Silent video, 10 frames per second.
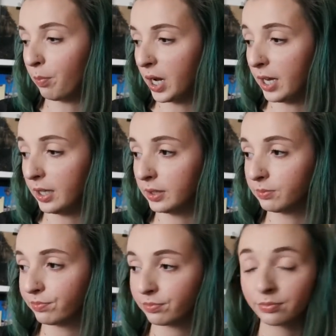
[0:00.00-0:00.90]
But
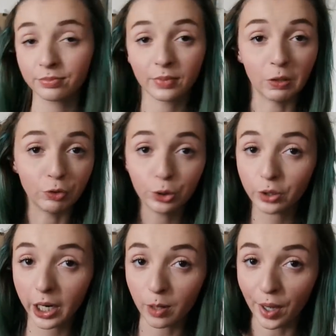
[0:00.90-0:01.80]
if you
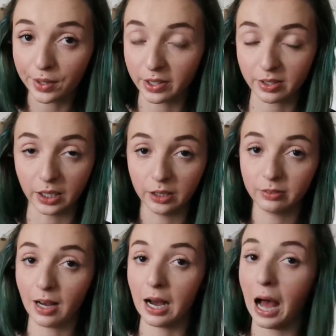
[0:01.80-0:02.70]
don't care about that stuff,
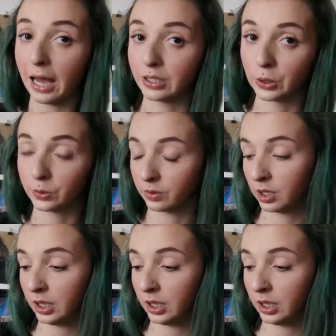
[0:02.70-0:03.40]
I don't.